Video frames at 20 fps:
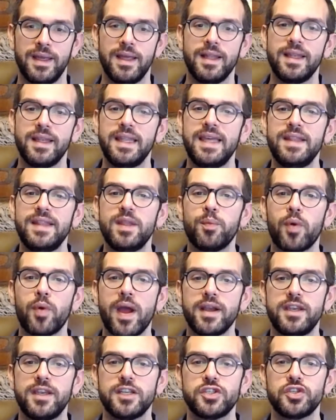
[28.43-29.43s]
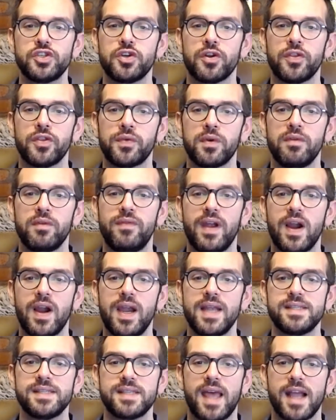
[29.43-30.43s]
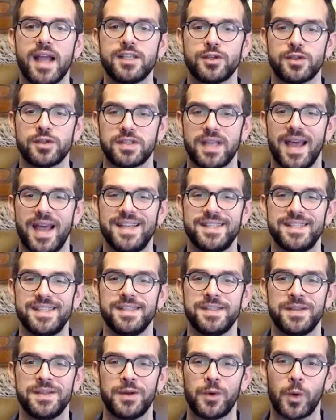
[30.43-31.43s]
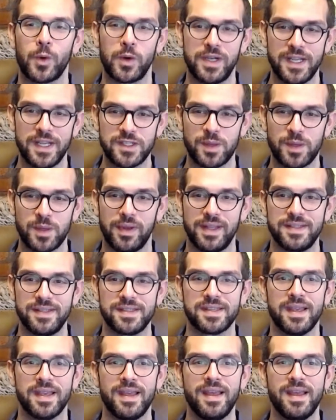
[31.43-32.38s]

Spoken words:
lead the practitioner through various exercises or disciplines